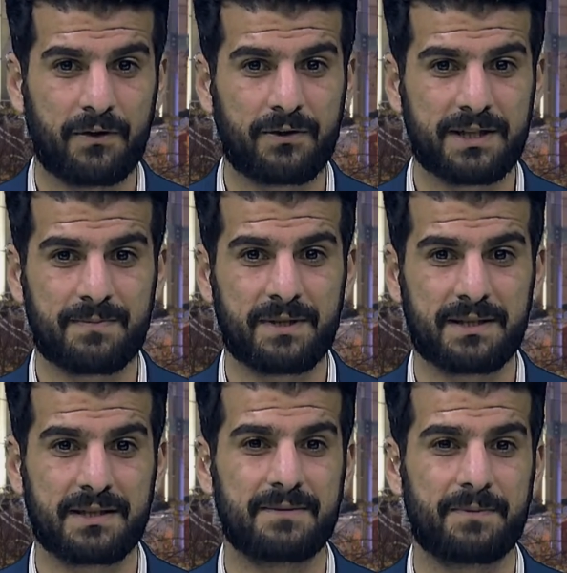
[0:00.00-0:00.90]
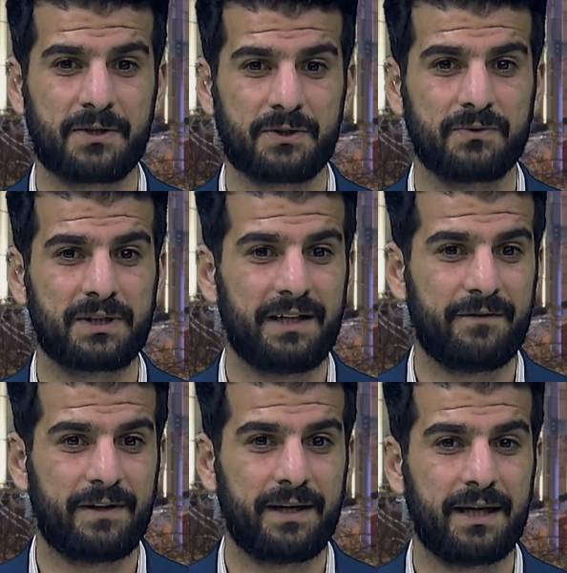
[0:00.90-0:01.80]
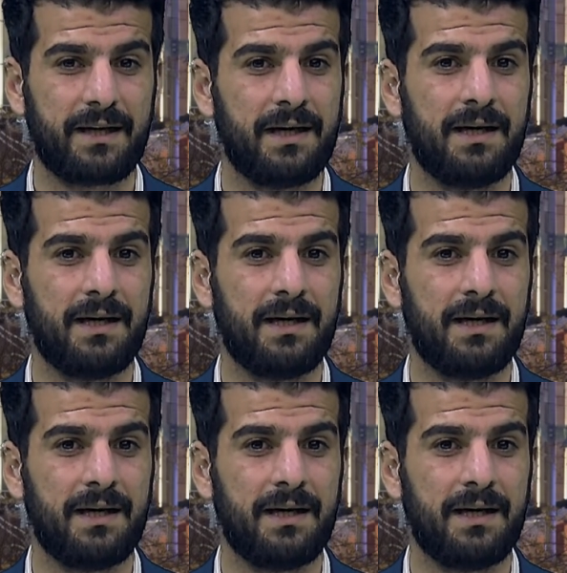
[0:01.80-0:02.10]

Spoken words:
Christmas is special delivery